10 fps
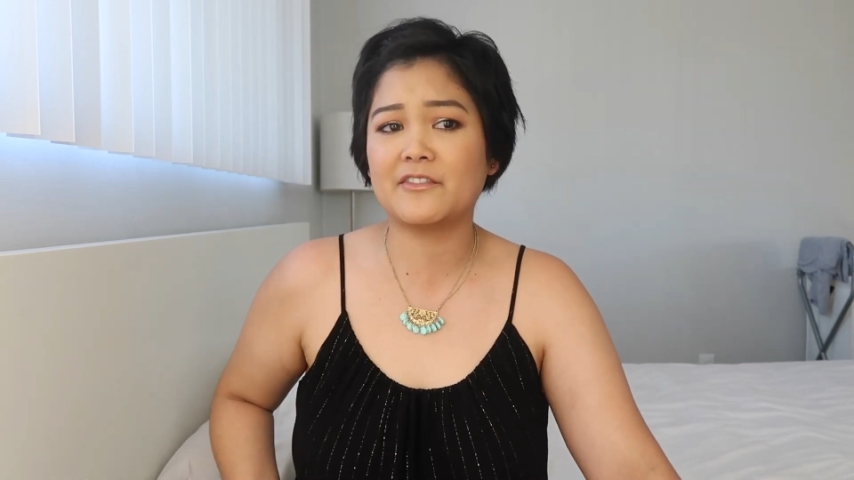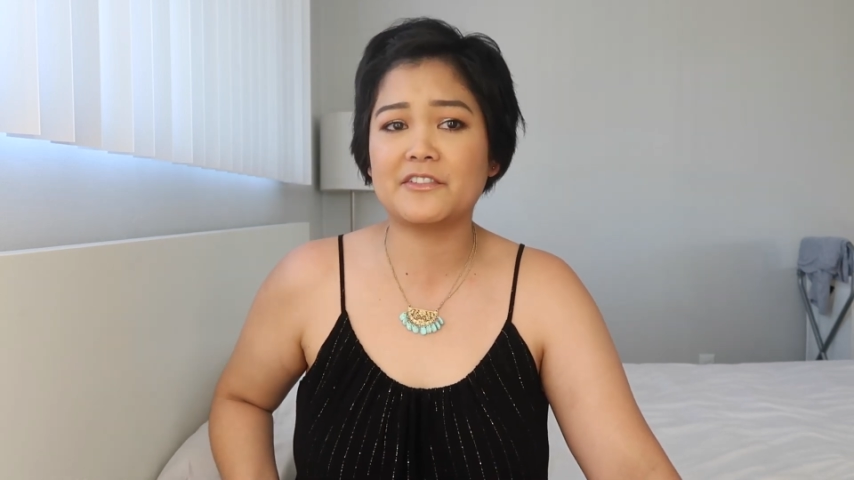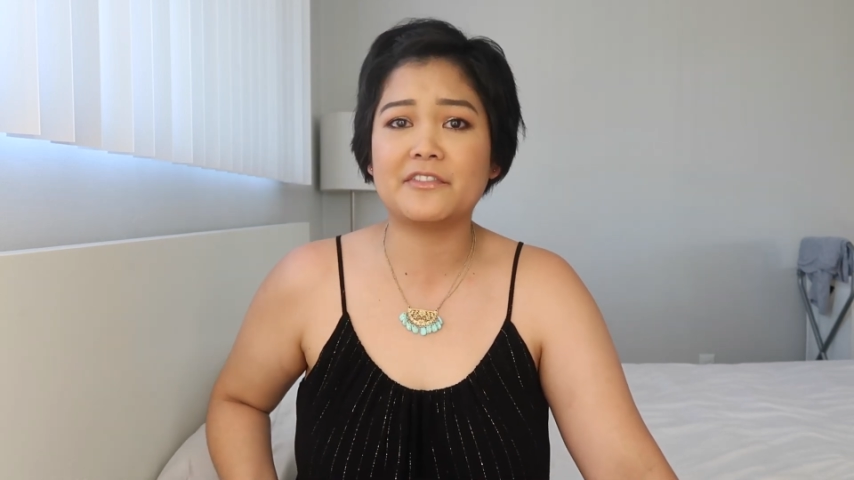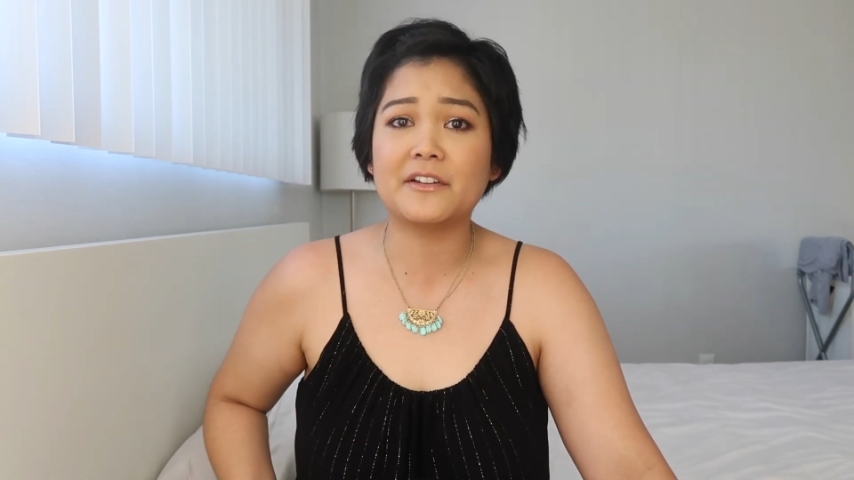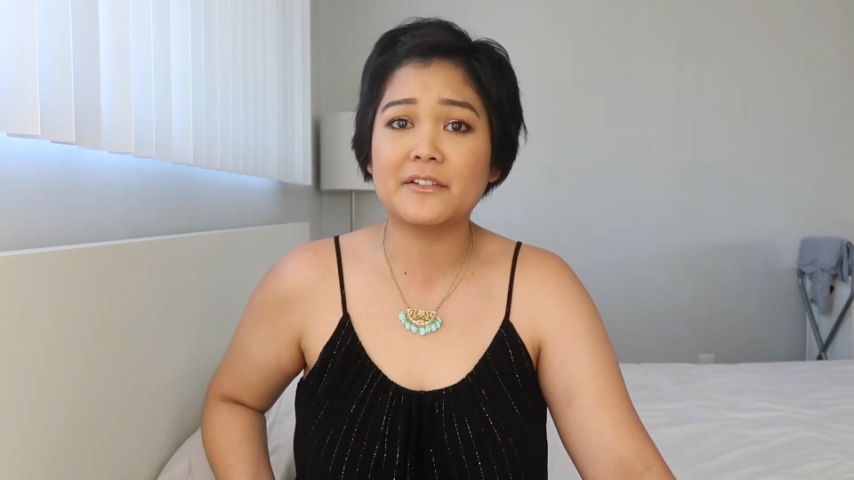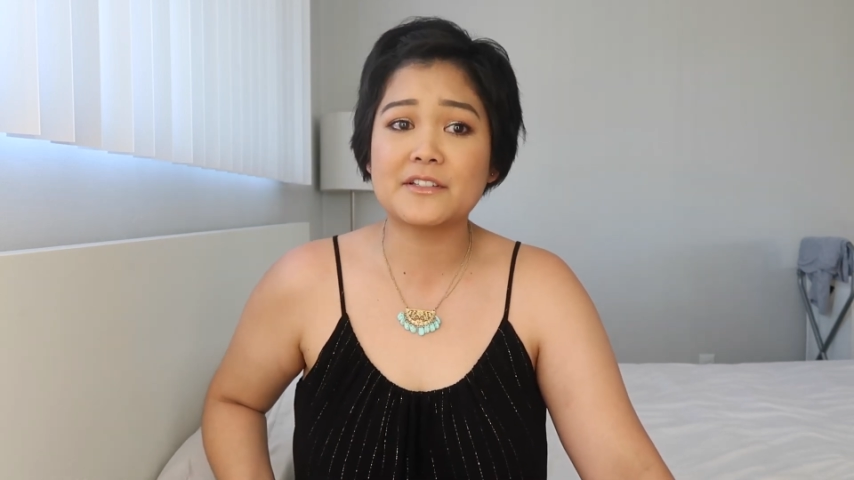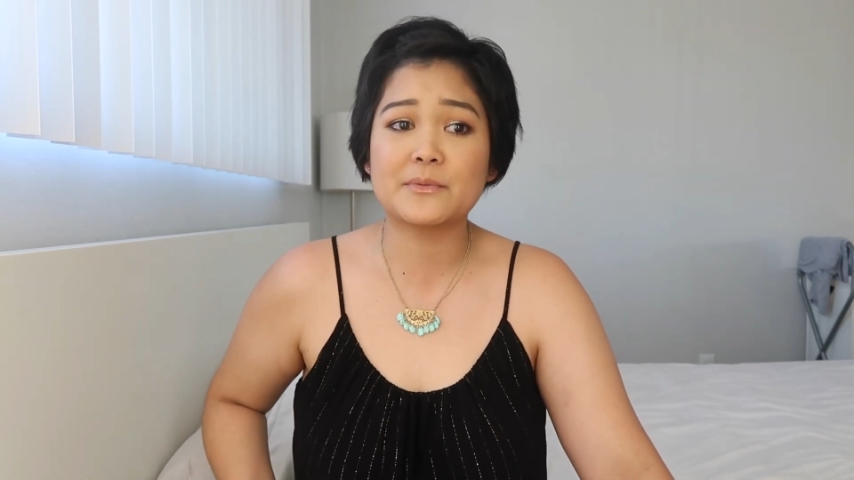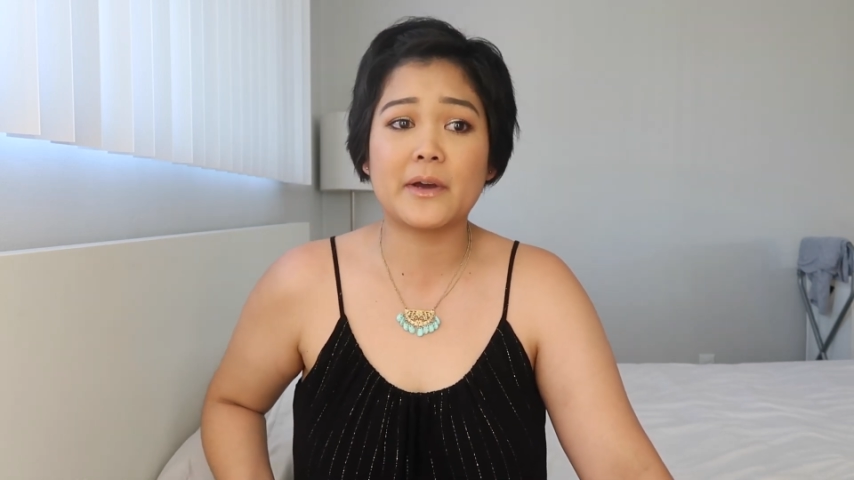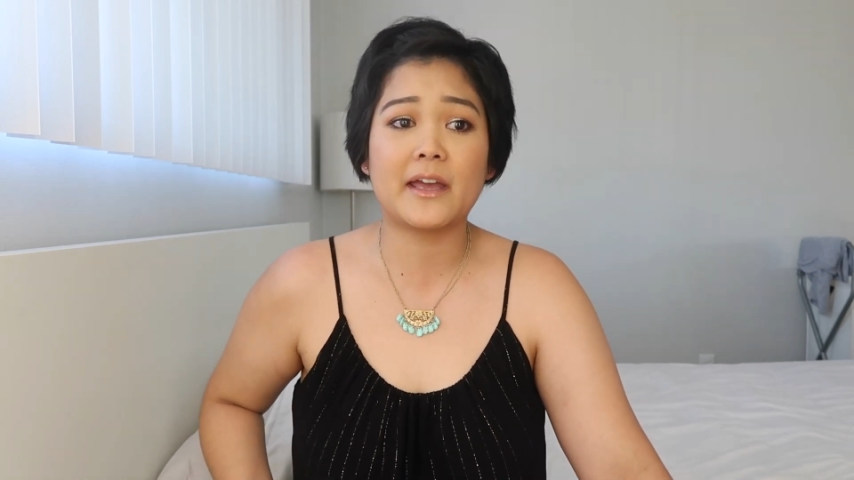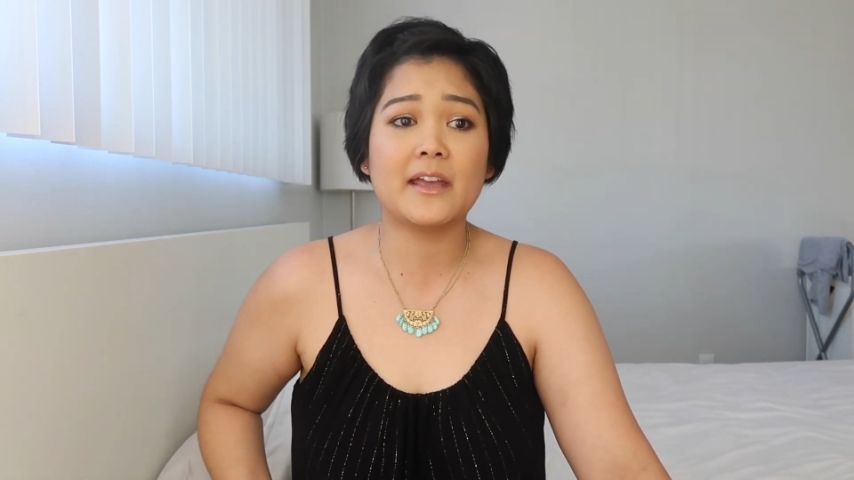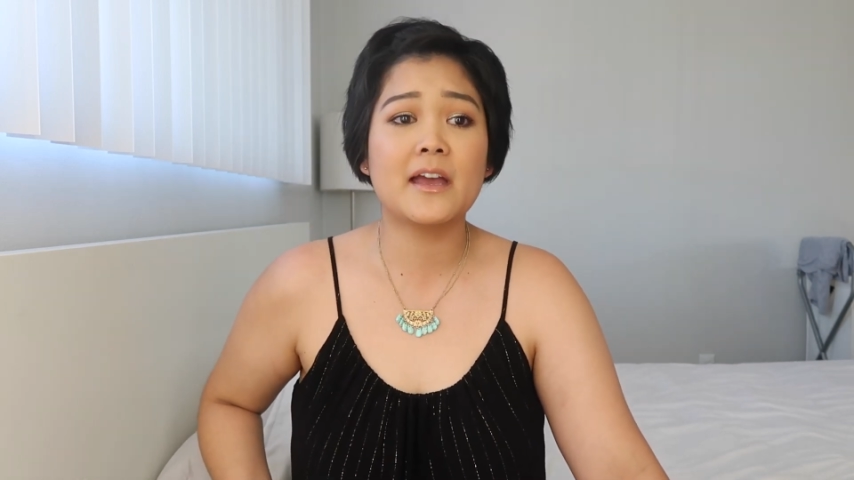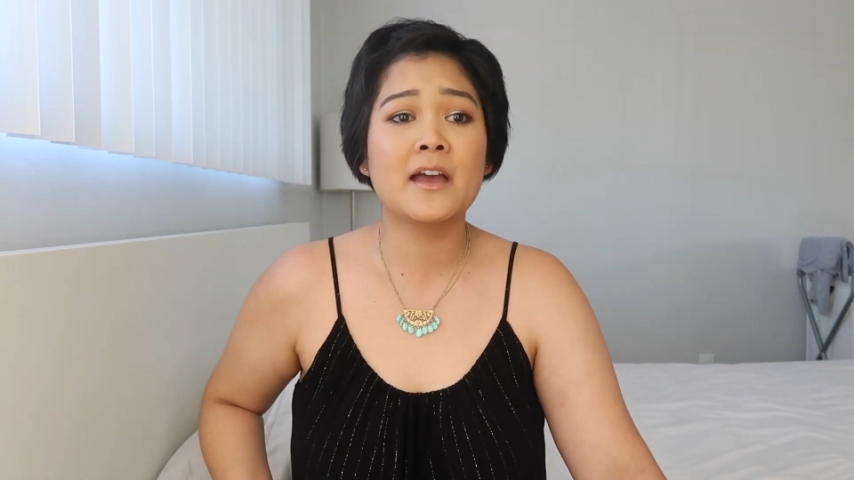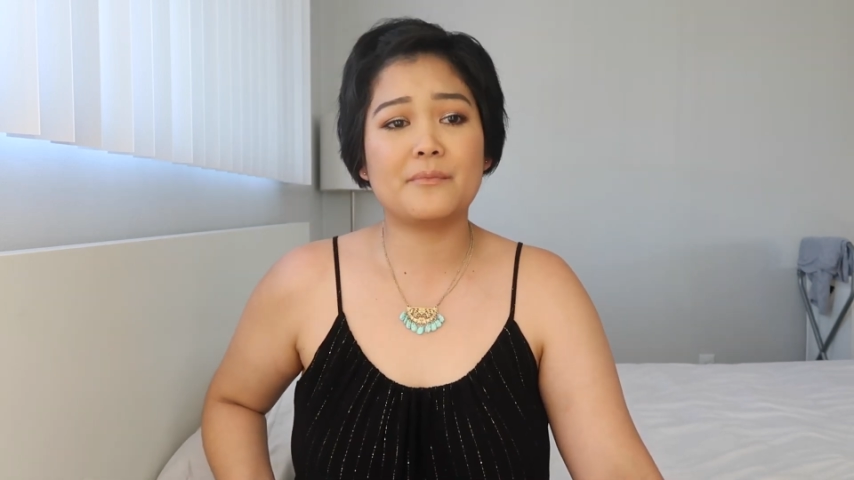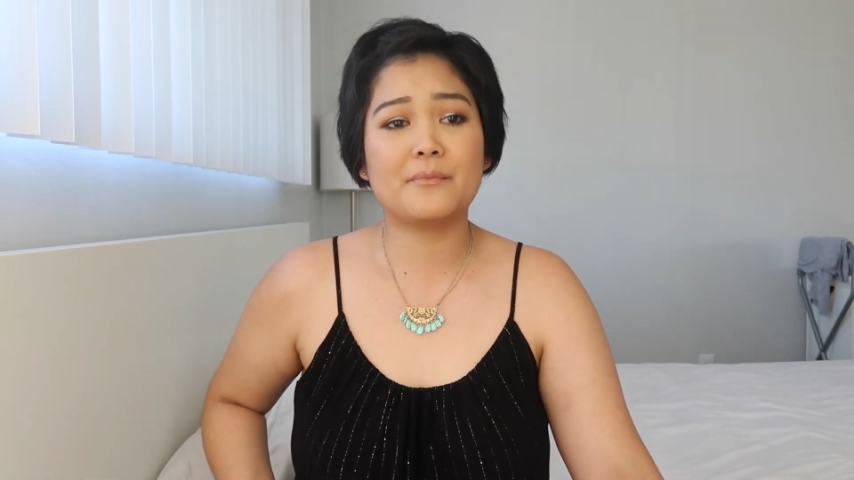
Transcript: have to feel this way.